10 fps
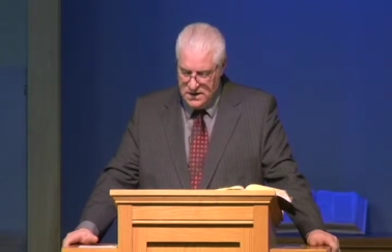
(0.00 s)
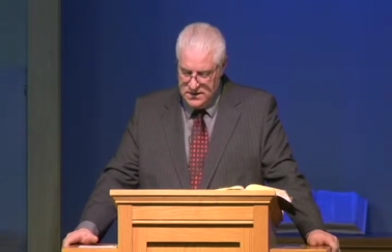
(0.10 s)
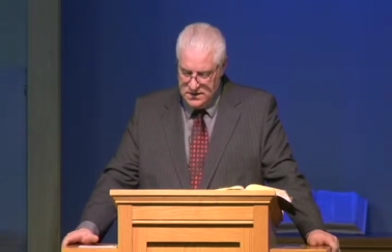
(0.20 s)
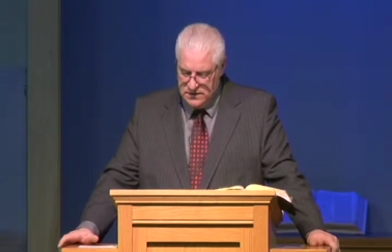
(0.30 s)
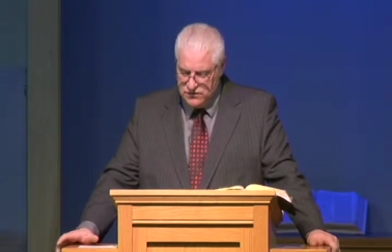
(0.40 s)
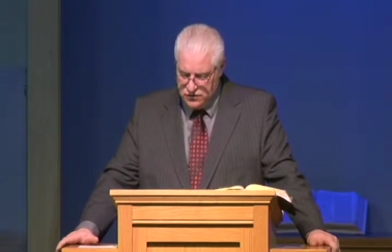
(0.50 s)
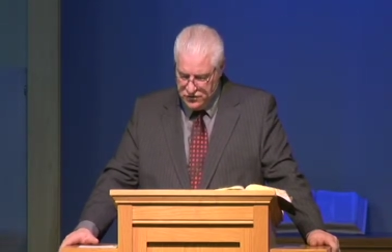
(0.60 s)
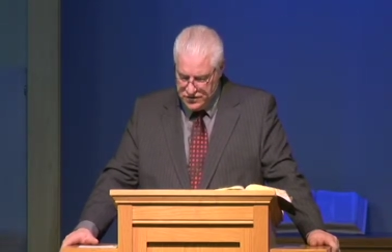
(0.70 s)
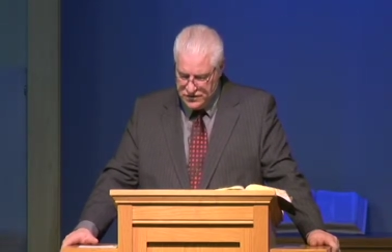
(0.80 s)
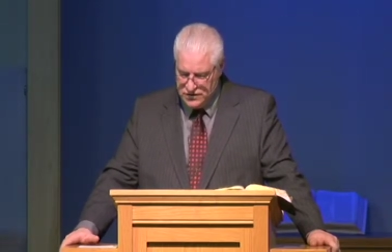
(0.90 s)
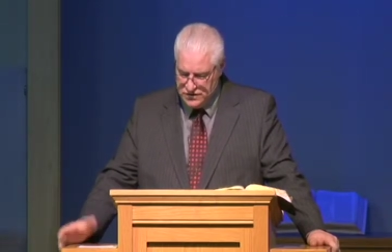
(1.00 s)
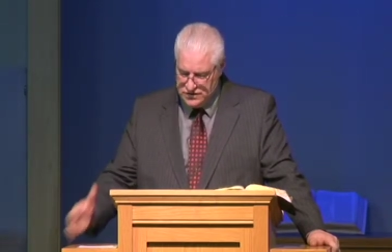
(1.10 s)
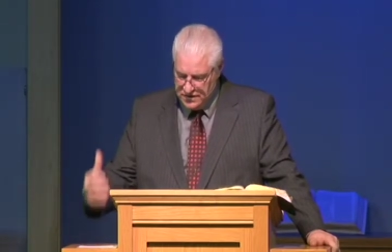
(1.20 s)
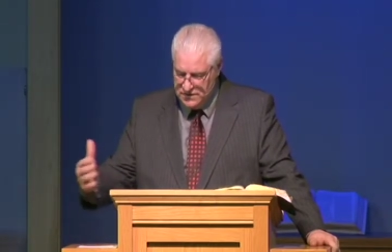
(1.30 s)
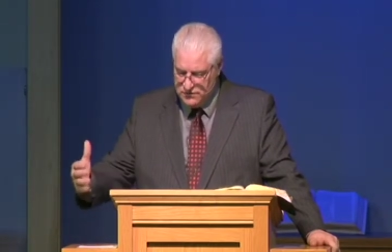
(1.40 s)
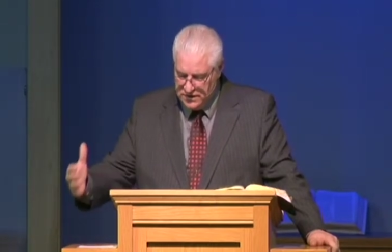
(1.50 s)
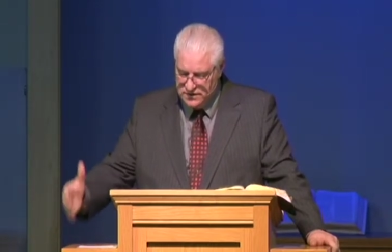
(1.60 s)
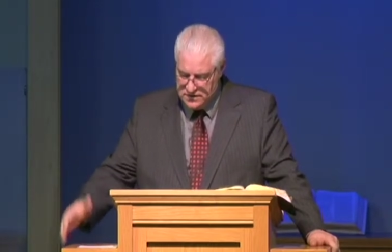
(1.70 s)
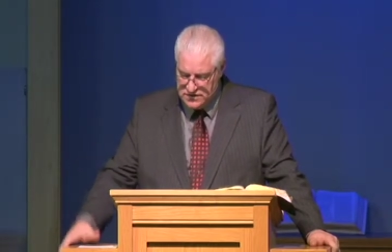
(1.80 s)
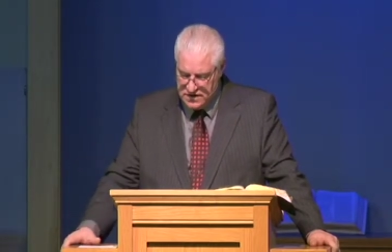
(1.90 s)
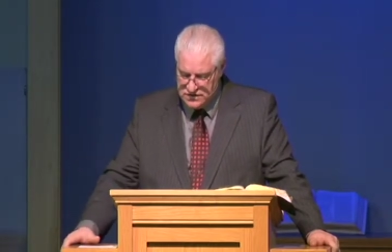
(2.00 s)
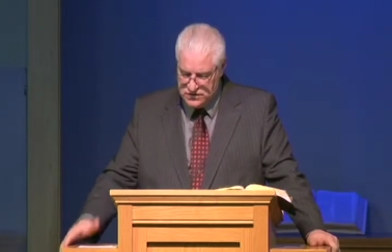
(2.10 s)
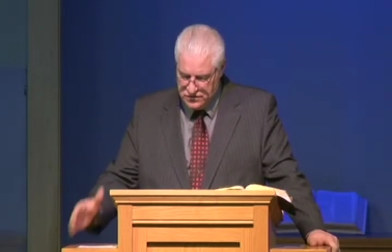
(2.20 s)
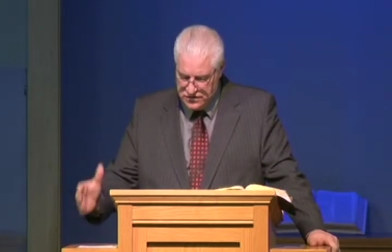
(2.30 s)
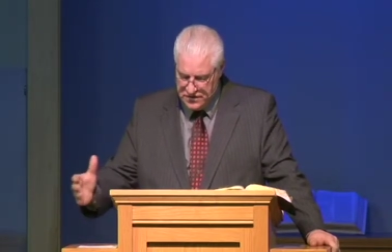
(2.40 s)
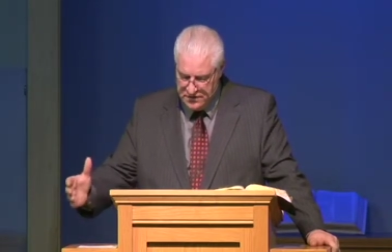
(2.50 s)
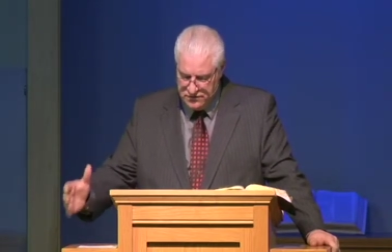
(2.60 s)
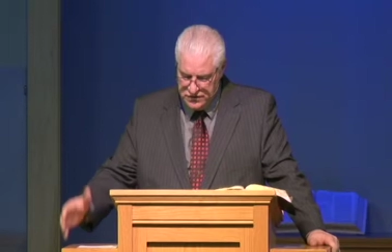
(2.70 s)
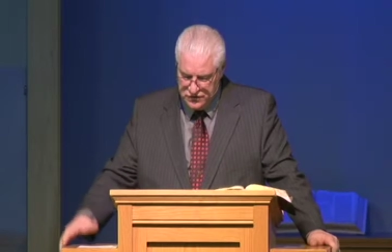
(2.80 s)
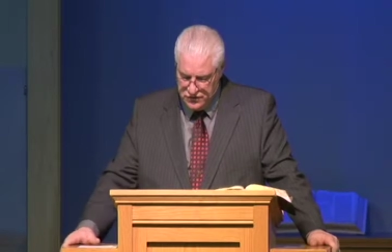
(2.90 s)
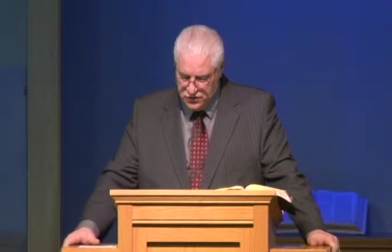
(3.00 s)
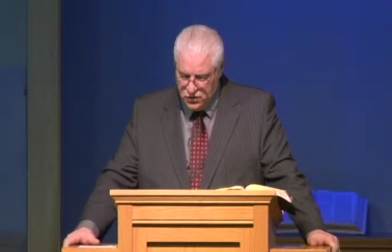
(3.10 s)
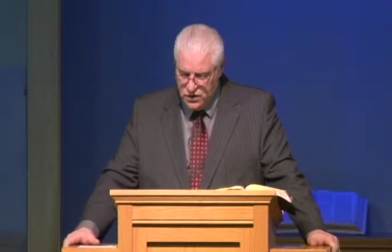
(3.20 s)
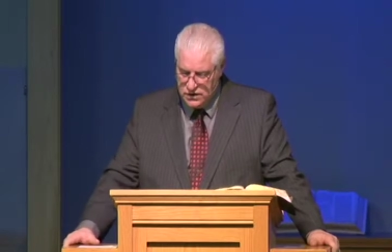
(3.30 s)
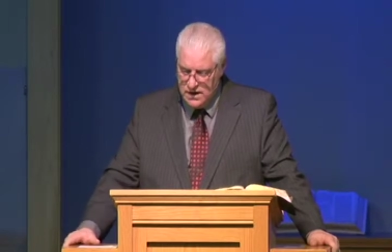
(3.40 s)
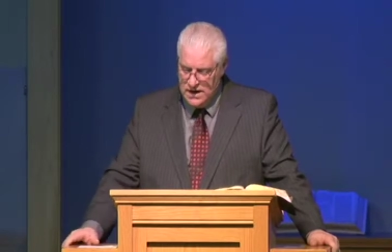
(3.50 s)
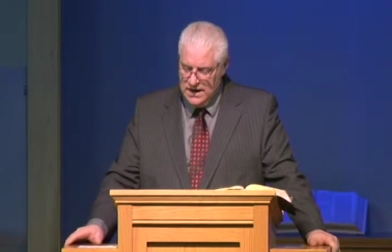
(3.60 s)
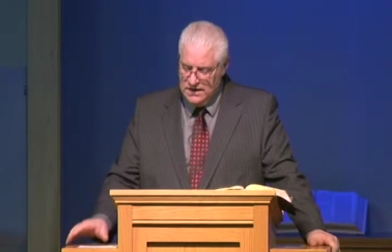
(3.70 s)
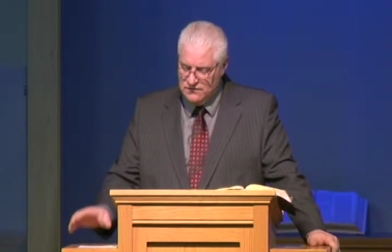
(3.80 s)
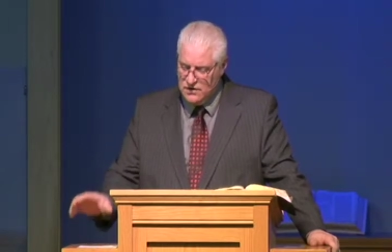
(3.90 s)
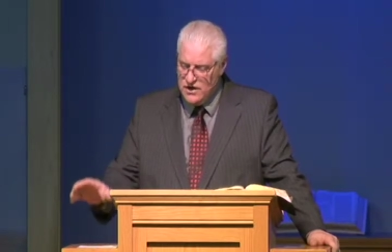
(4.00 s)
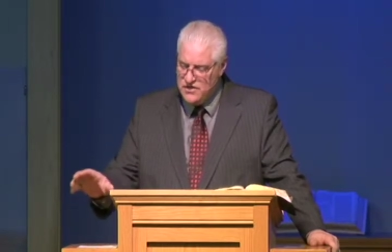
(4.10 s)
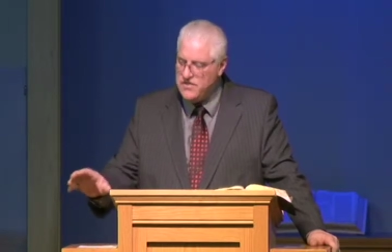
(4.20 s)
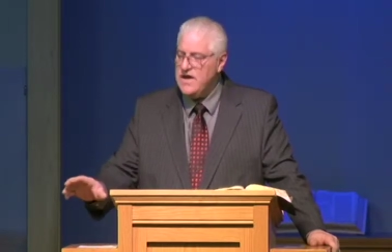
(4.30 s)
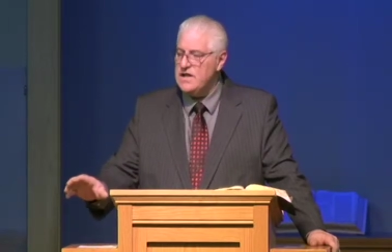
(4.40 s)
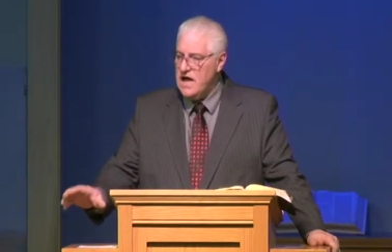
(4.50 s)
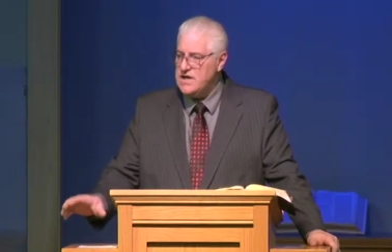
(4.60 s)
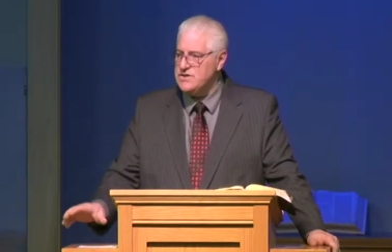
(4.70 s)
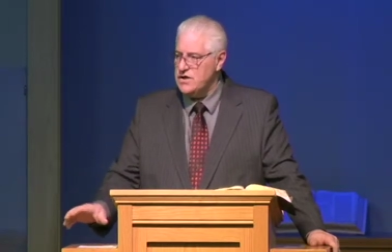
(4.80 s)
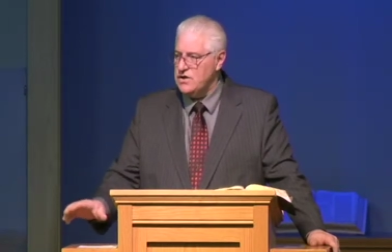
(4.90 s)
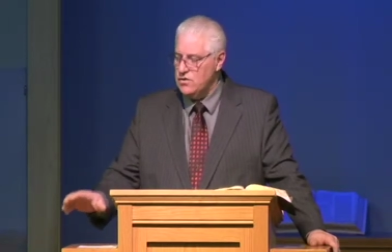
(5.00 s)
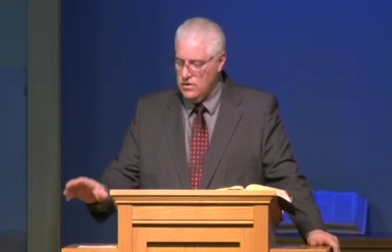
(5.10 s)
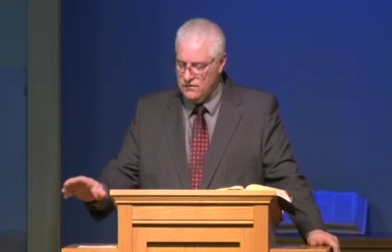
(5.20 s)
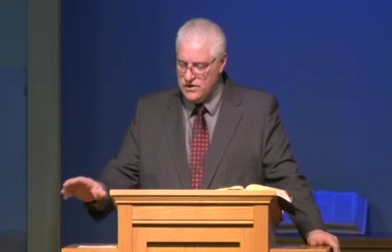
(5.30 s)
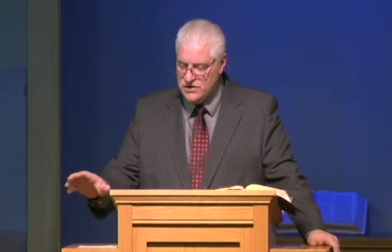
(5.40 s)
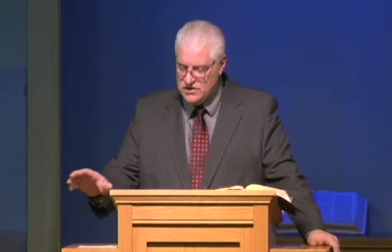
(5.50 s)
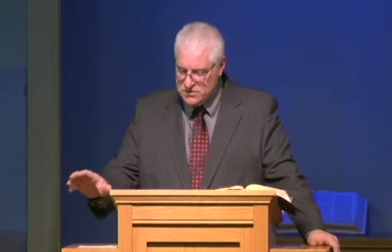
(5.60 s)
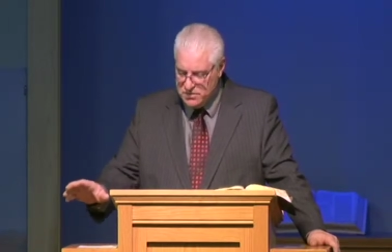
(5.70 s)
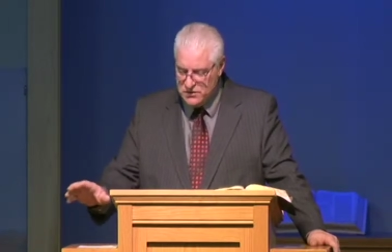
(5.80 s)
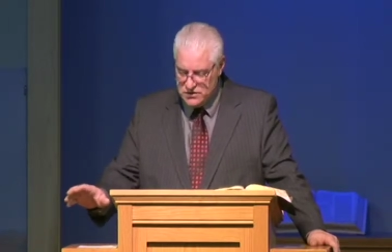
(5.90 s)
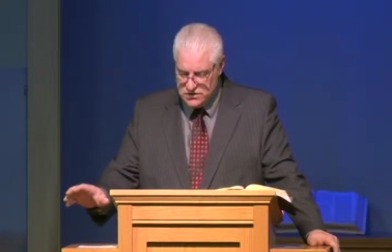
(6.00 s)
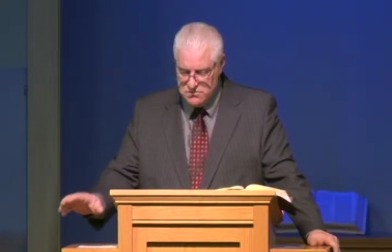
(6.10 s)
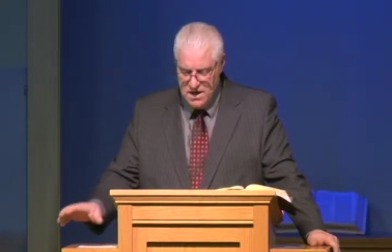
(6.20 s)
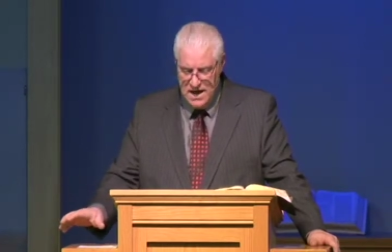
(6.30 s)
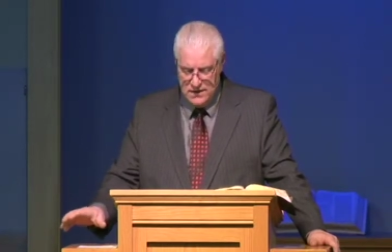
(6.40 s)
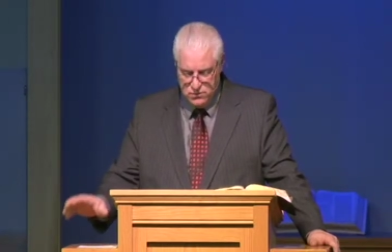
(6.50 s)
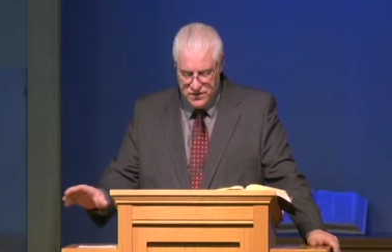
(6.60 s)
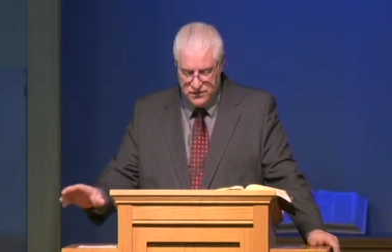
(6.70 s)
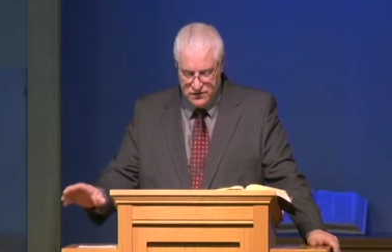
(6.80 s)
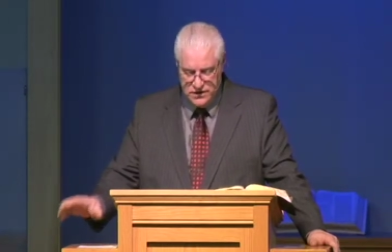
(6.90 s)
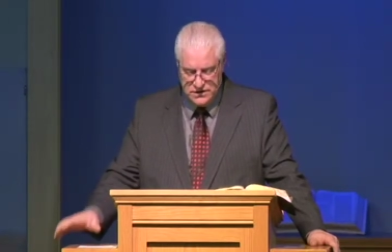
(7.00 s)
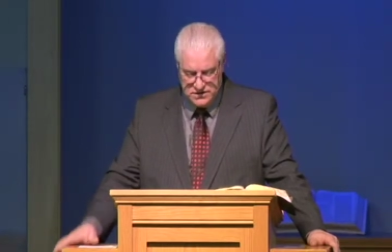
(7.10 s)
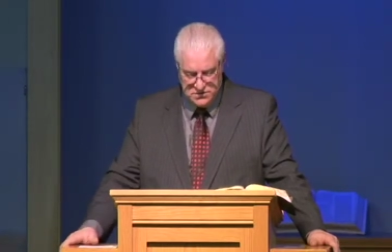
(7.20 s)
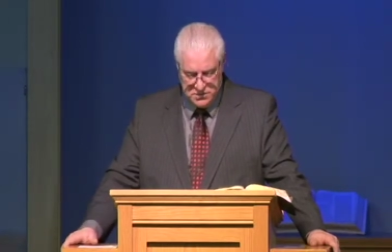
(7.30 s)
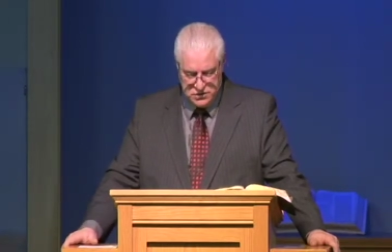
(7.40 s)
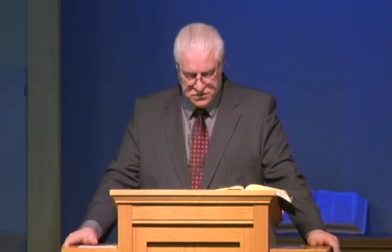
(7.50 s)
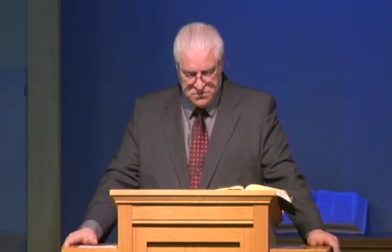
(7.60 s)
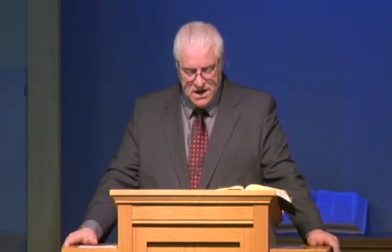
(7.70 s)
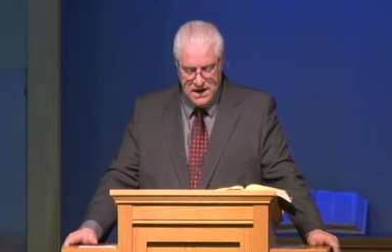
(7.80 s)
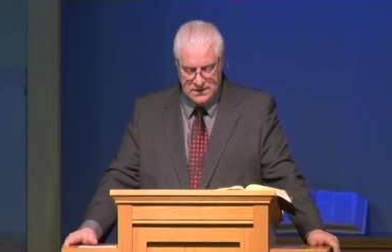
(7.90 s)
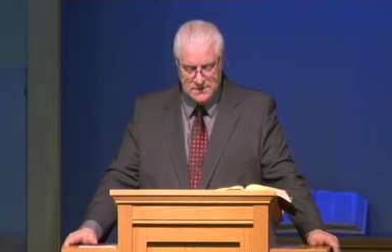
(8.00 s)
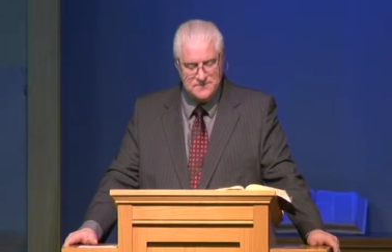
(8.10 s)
uh, even Christian slavery in this sense, slavery to the Lord, in a very theological or very spiritual mind, with a very spiritual mind.